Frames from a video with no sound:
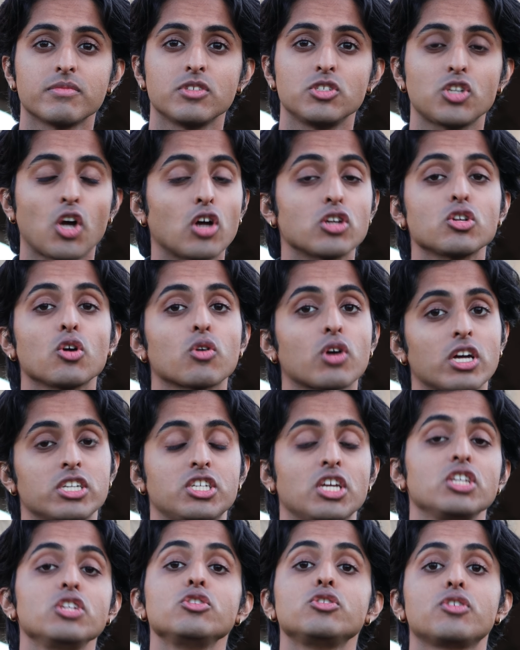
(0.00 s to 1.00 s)
John Doe
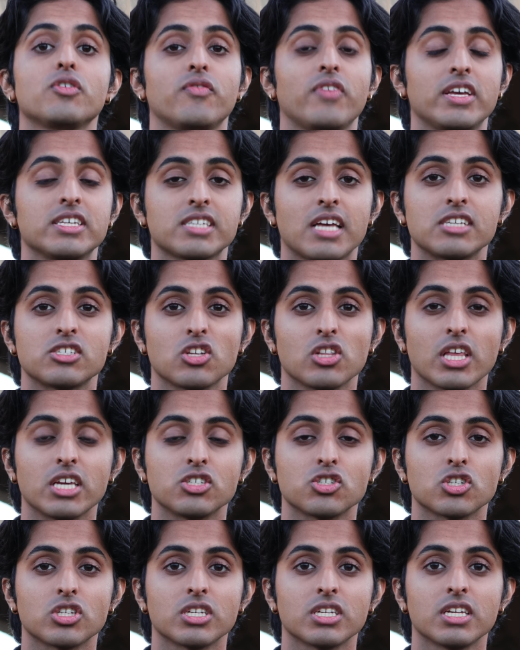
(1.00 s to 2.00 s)
continued to face
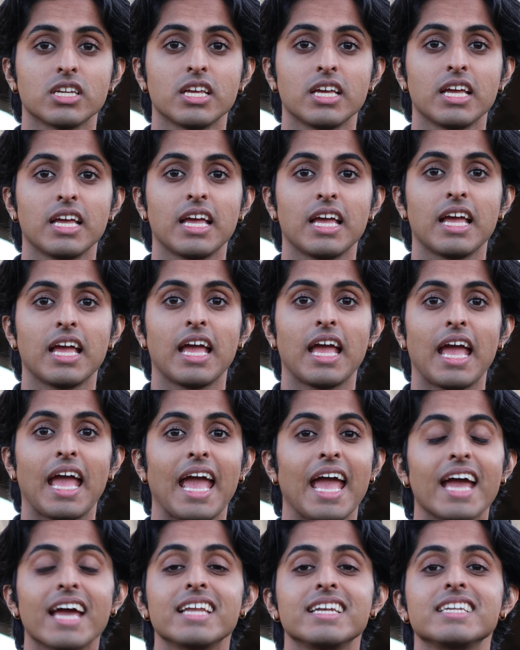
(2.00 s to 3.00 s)
isolation
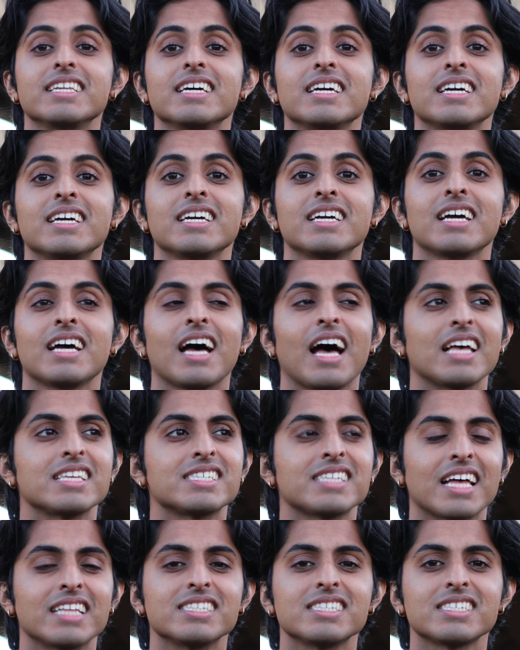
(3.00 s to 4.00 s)
and a
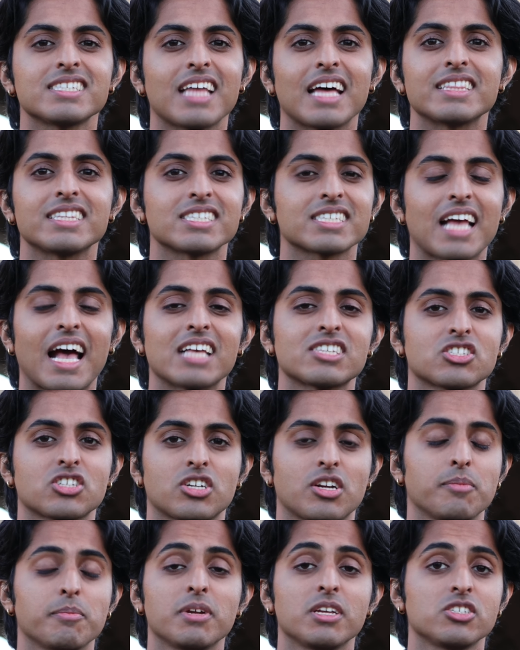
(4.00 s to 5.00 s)
sense that this caste
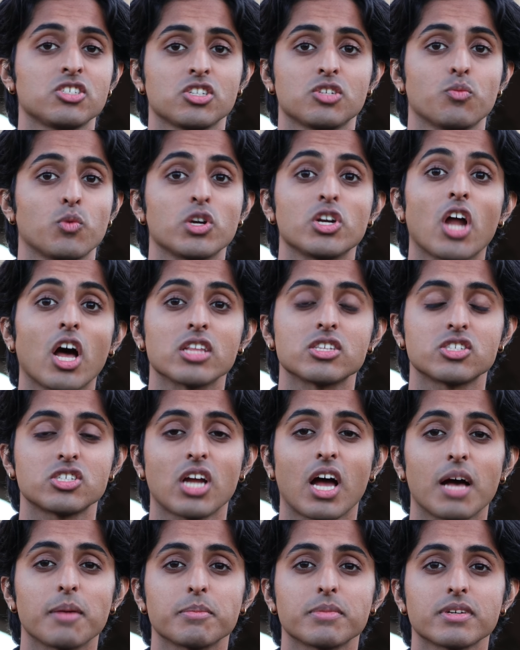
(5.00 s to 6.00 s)
discrimination would not
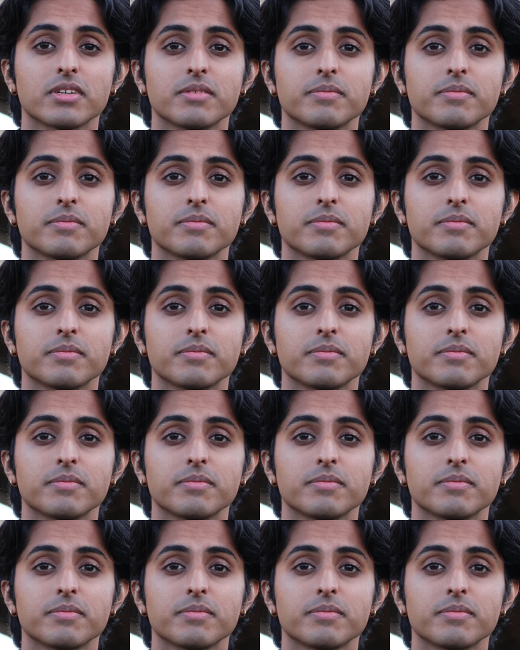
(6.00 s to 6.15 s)
stop.